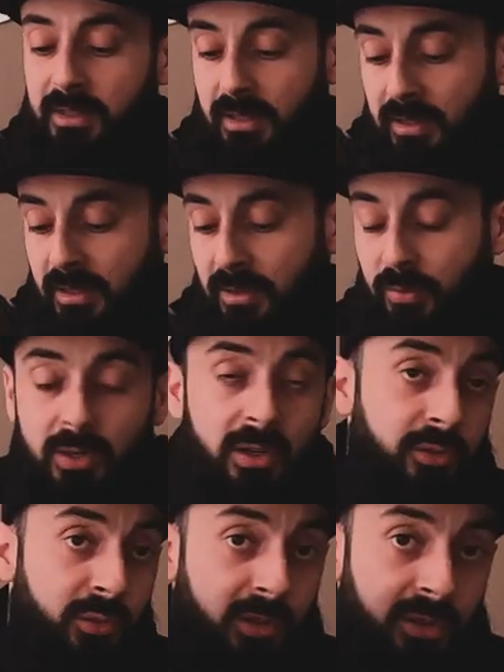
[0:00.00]
we're
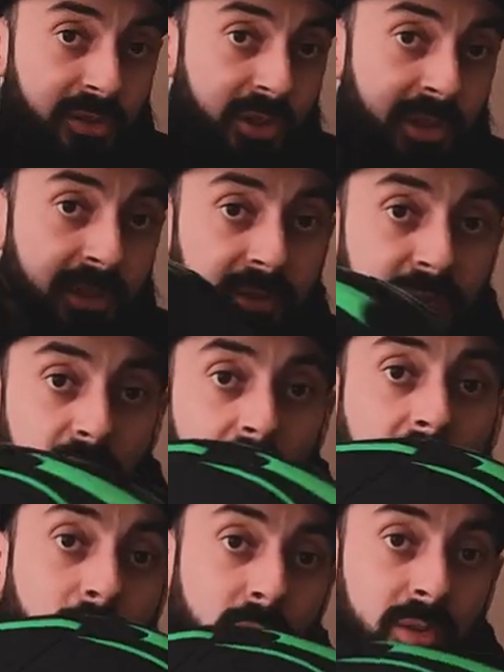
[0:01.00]
gonna do it on the chin. So
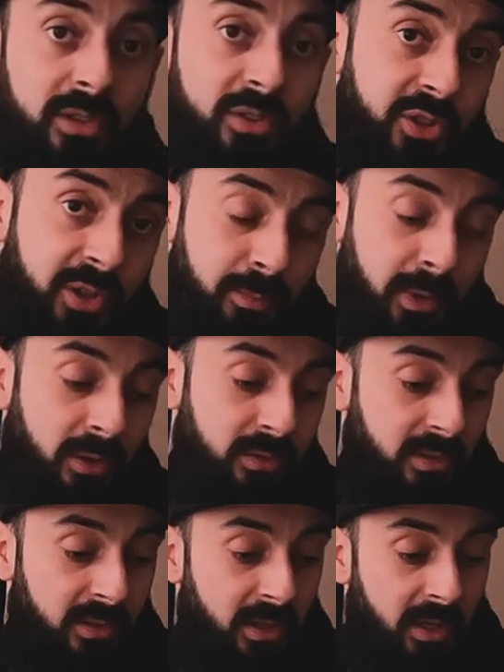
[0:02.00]
I ordered a chin
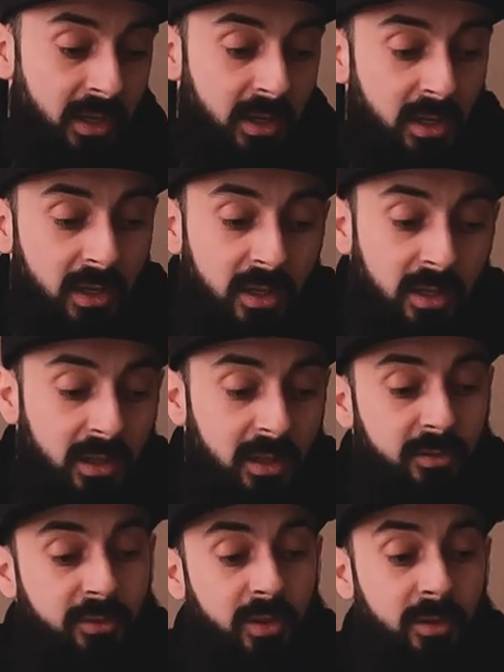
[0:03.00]
mount
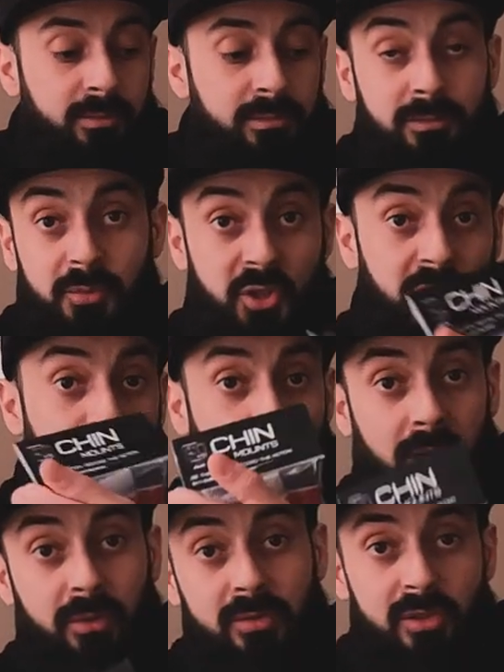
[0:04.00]
from Chin
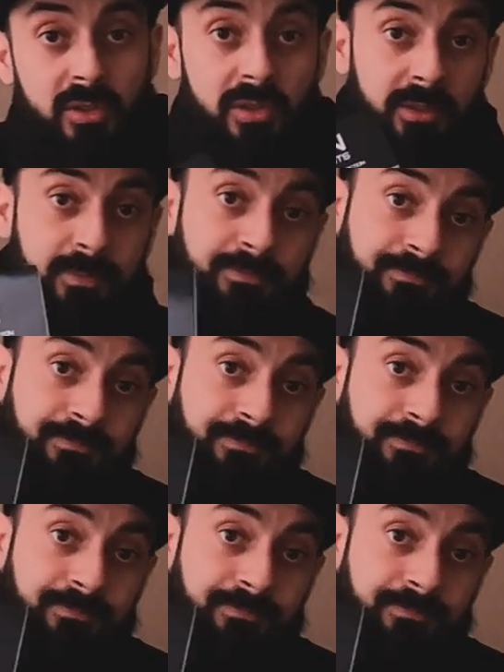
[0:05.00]
Mounts.